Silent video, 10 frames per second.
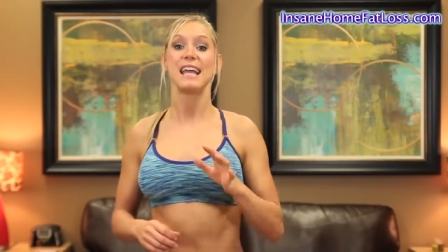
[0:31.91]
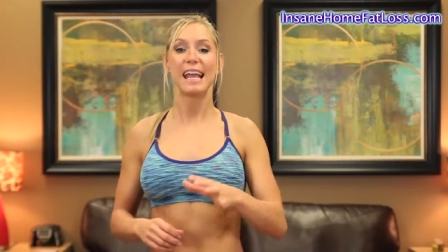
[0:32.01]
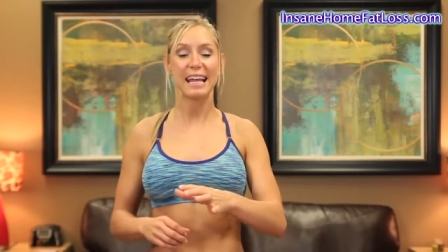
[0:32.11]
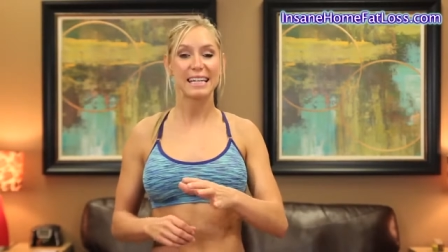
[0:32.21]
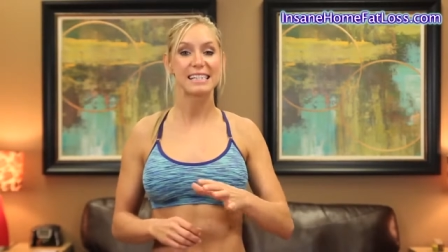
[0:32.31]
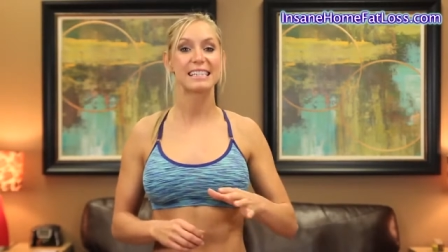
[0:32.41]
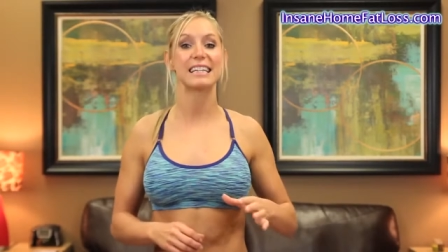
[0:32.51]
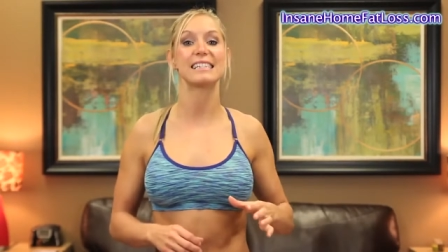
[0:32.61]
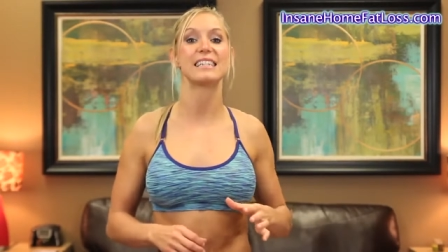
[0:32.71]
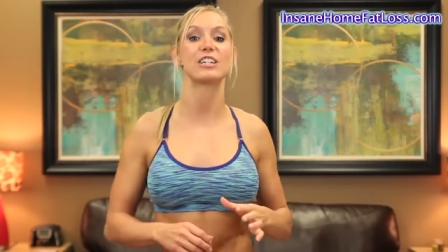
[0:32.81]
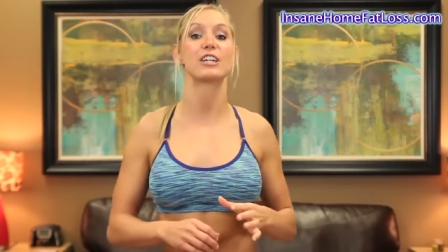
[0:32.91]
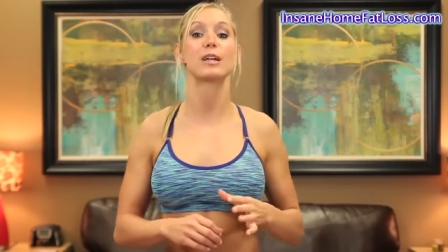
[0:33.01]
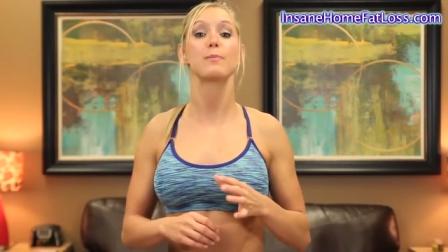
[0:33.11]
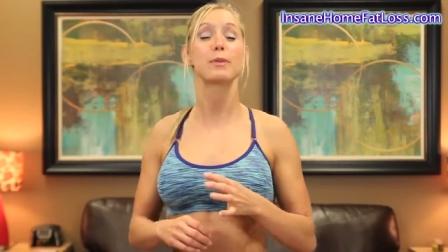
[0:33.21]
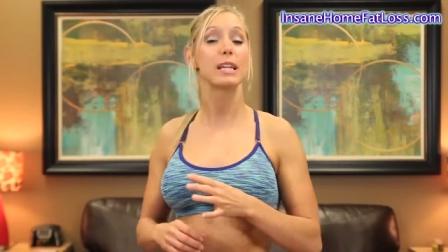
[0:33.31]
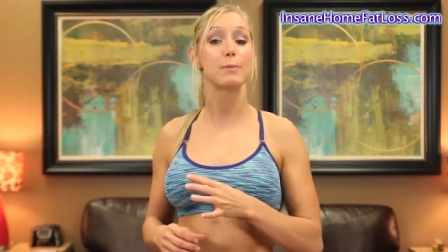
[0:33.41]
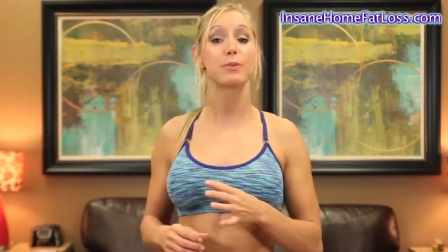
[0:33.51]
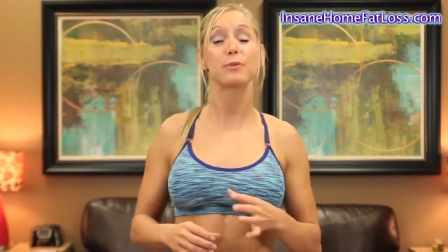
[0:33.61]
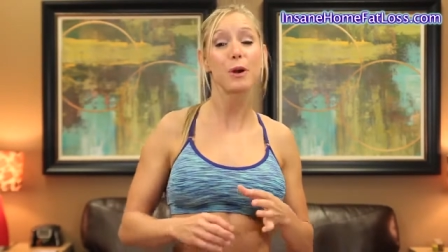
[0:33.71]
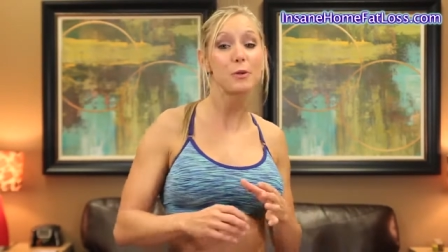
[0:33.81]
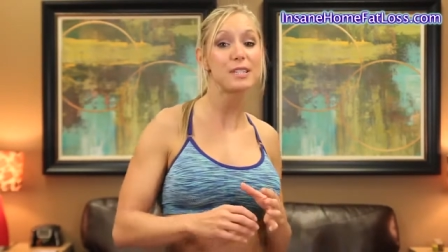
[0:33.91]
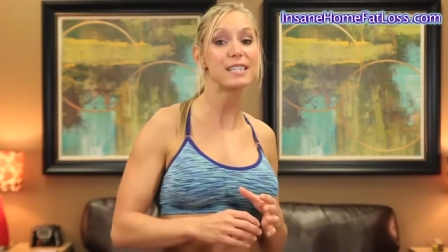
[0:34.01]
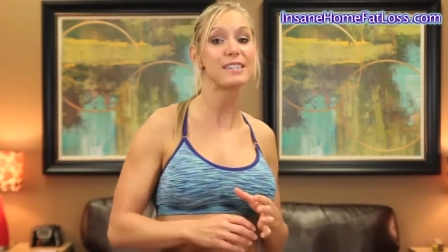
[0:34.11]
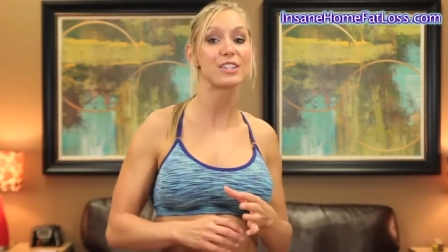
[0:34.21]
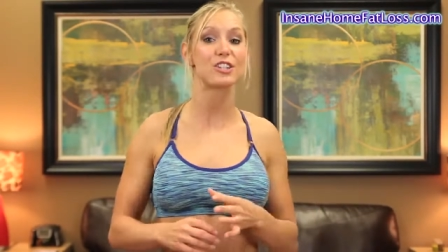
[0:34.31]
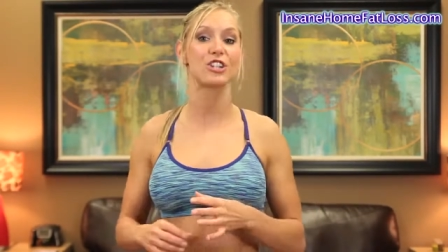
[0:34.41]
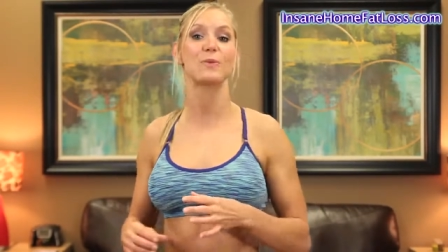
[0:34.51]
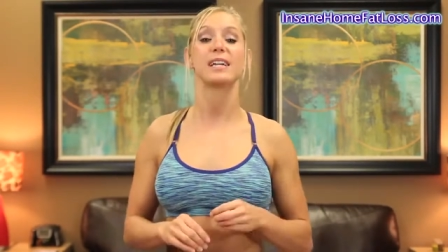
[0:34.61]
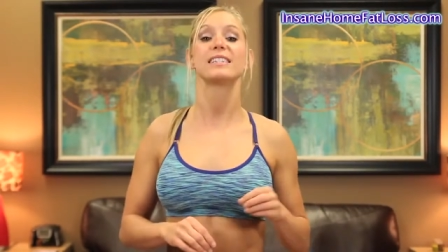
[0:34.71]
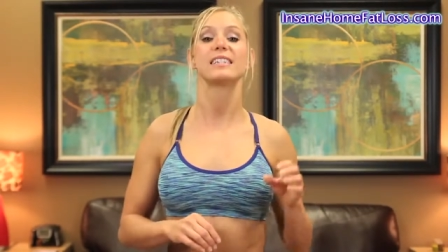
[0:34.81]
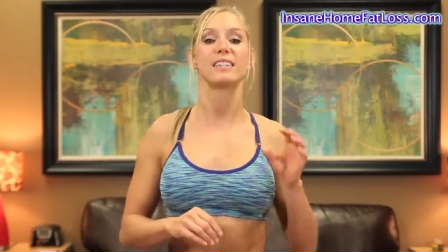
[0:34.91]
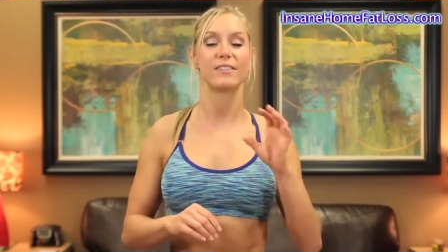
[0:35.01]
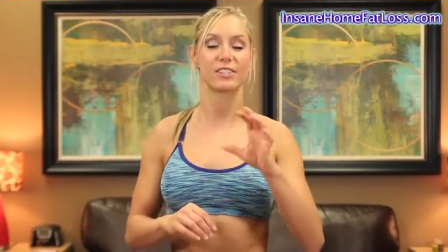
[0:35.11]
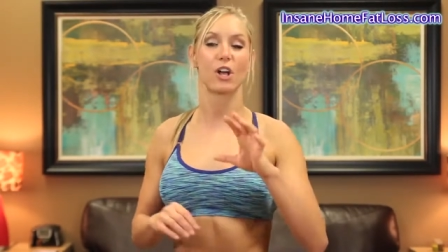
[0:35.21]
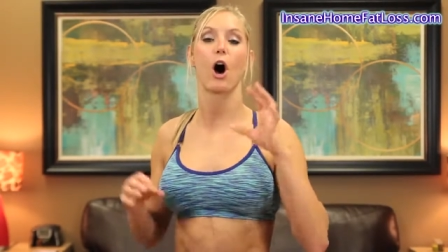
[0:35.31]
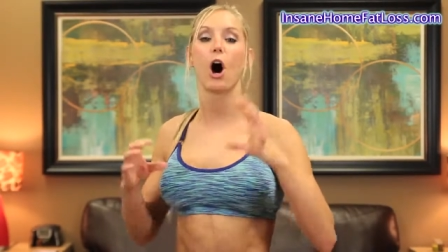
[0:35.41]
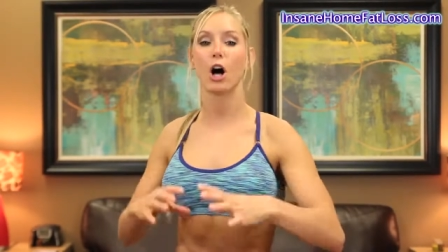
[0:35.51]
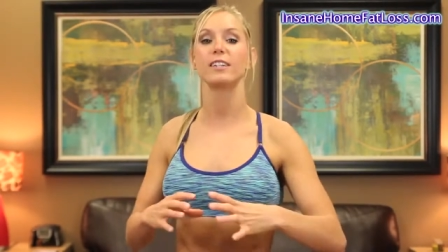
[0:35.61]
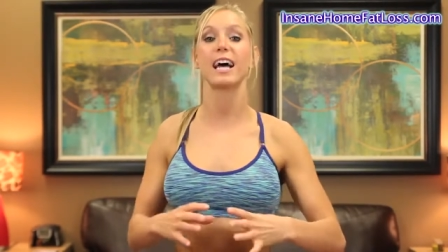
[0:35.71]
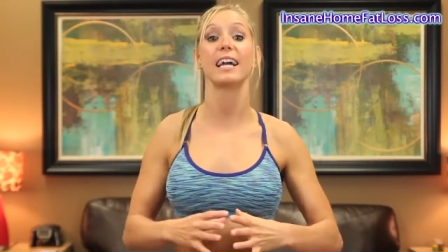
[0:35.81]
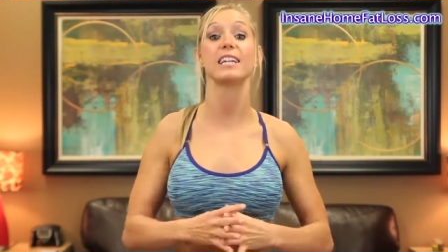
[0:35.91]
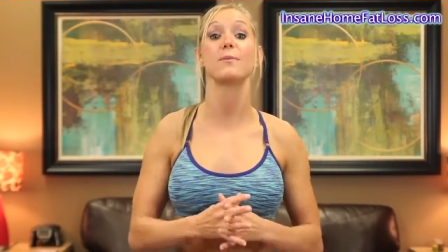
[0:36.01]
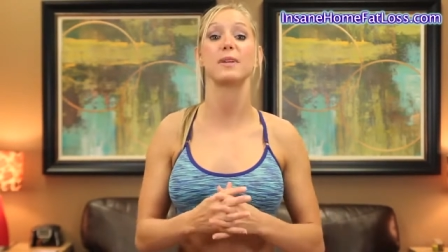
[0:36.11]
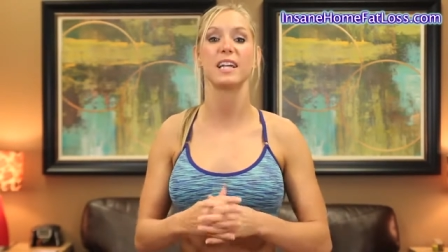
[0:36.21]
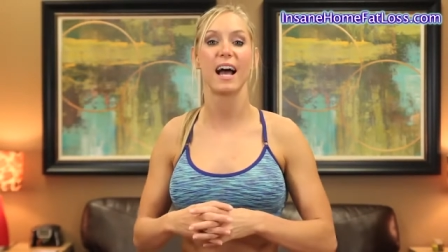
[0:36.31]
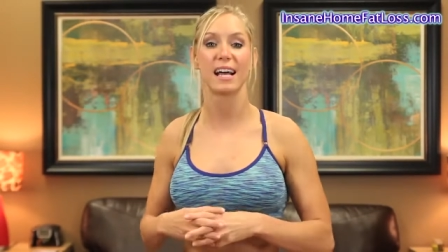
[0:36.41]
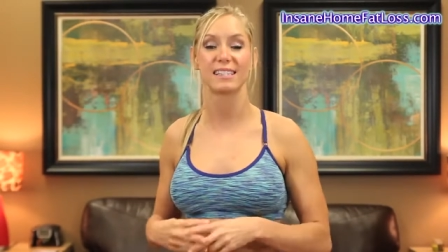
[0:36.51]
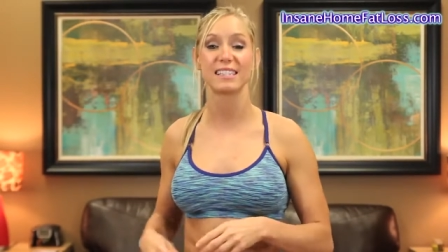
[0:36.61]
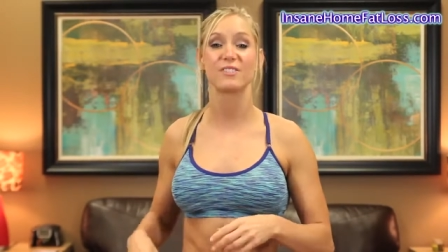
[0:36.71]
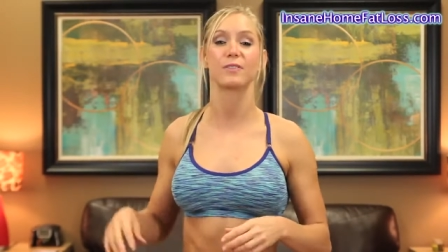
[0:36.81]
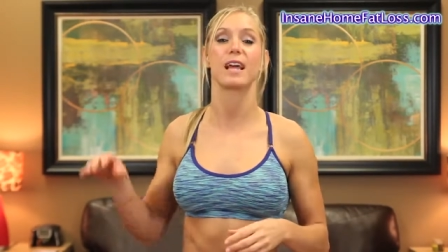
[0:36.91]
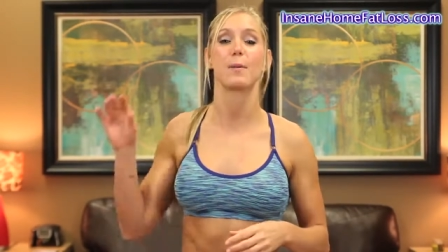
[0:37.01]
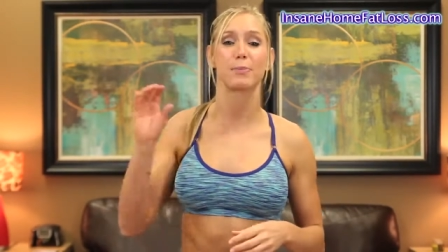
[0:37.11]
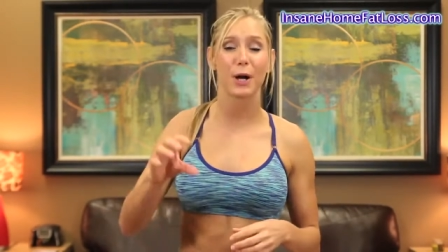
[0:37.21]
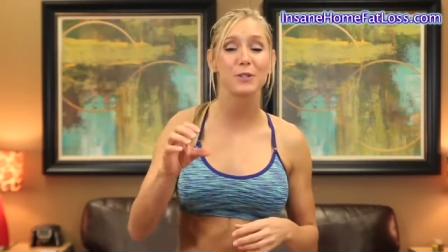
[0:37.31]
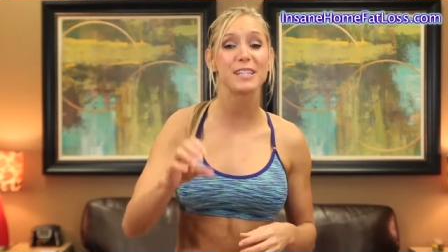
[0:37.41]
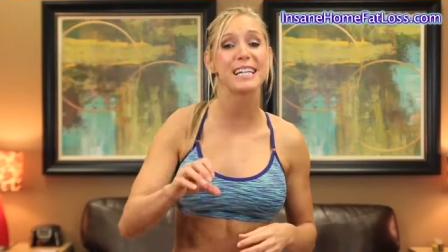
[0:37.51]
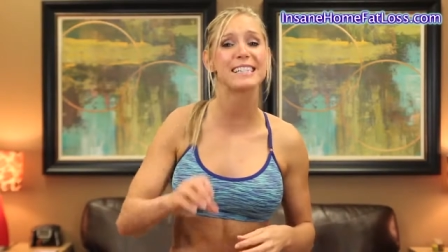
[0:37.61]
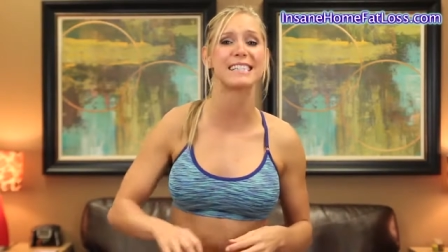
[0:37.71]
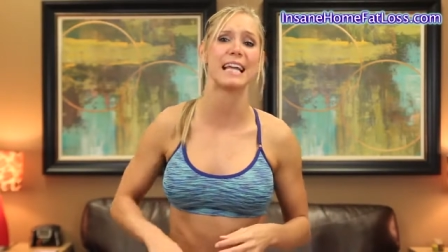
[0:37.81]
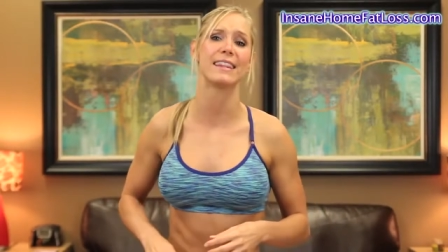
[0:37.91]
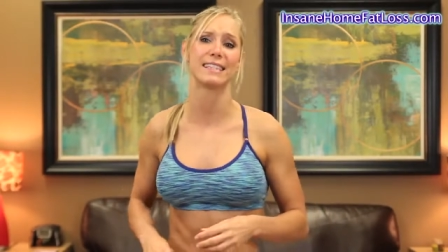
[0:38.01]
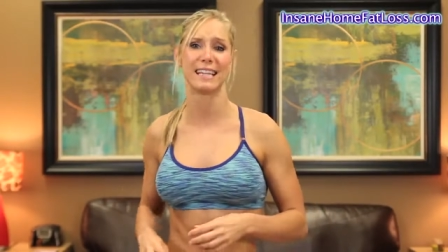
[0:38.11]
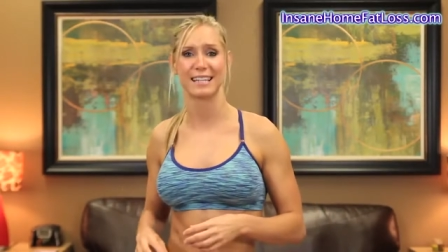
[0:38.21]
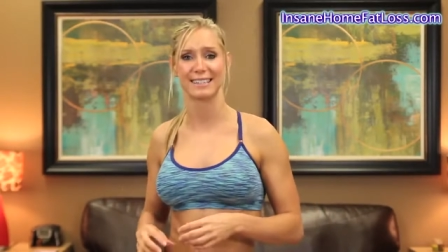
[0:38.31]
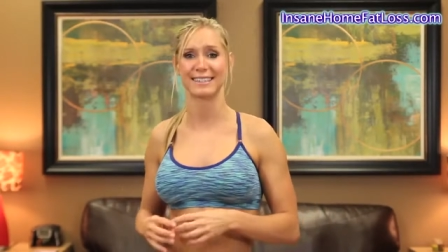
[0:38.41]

and it's considered a complete protein solution because it delivers all nine amino acids for that protein synthesis.